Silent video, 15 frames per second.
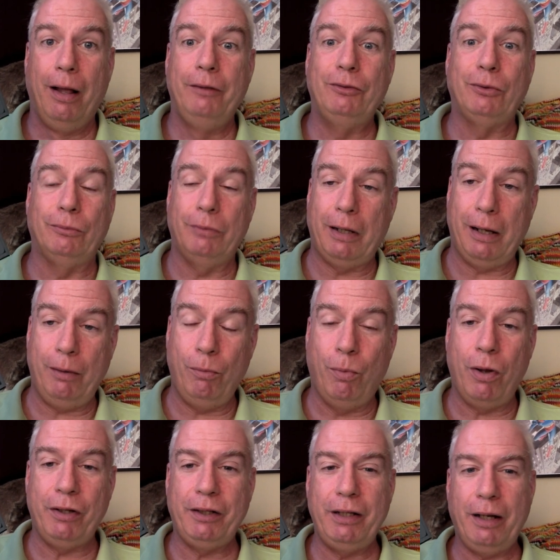So I
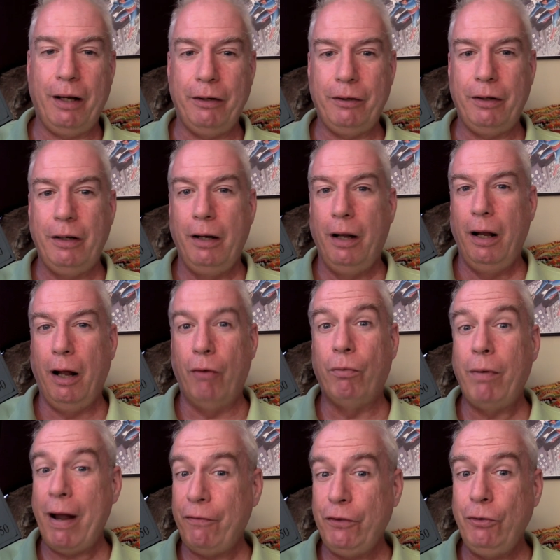wanted to utter a
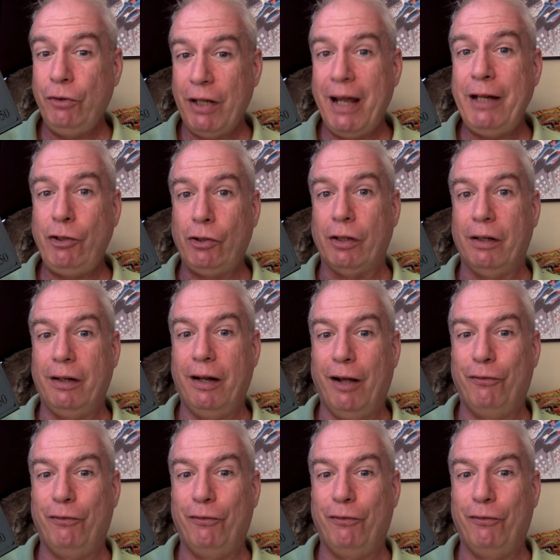refutation